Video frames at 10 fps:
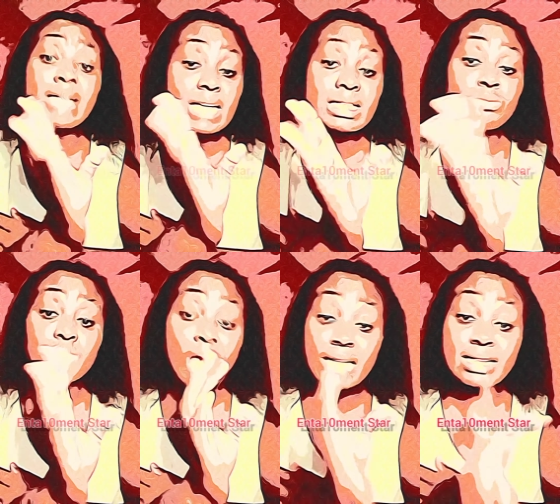her to
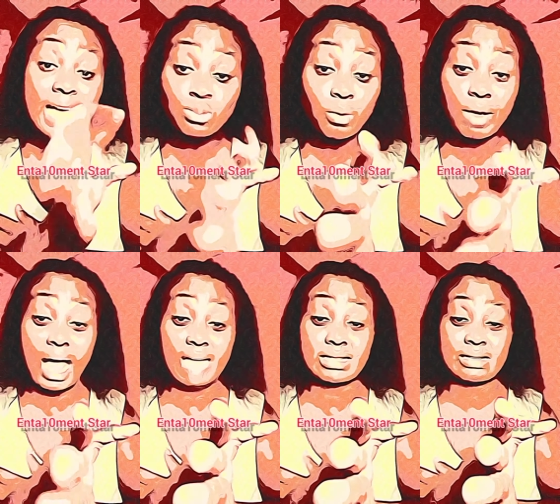relax.
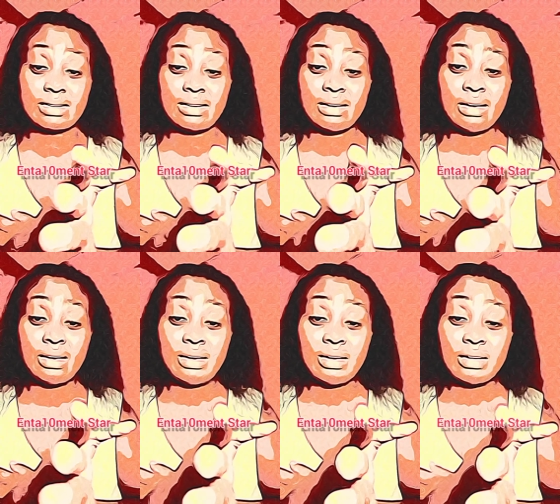until
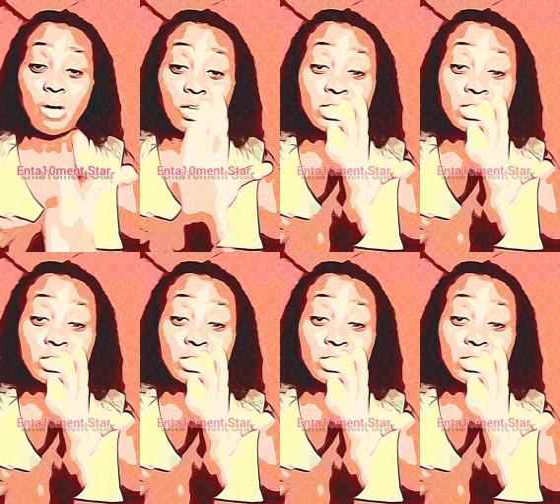she's over